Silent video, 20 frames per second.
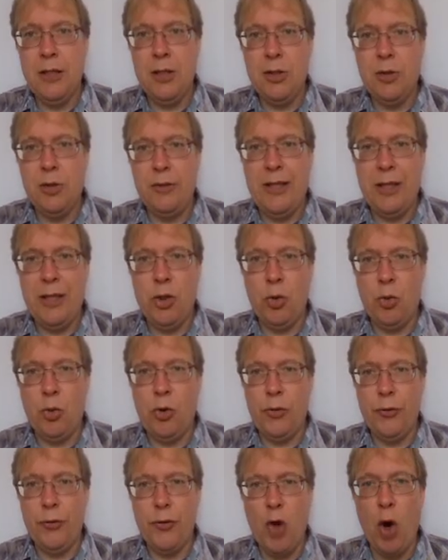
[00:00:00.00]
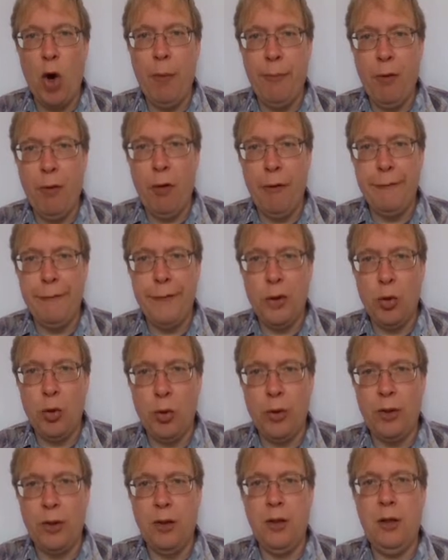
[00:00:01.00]
So then you're on top of
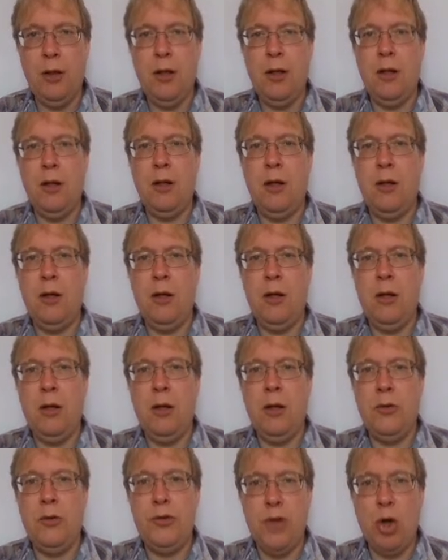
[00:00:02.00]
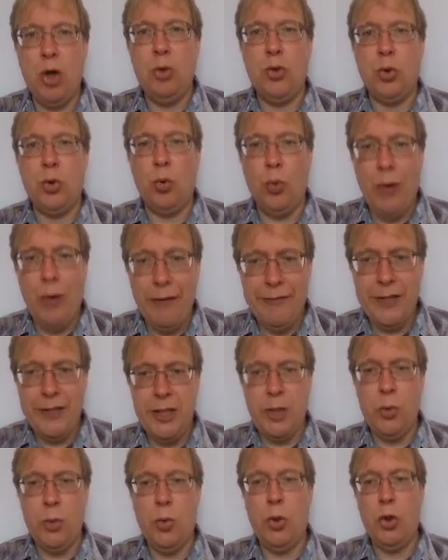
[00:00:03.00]
your total
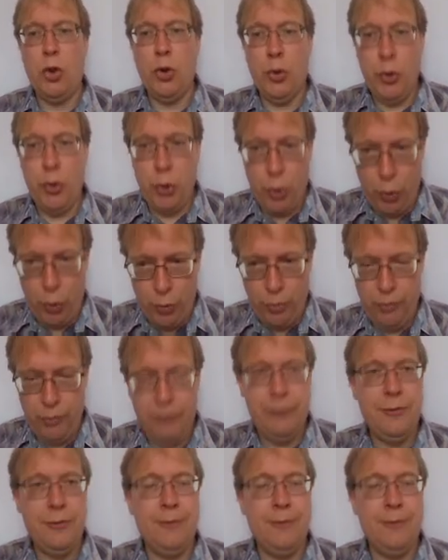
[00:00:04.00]
revenue curve.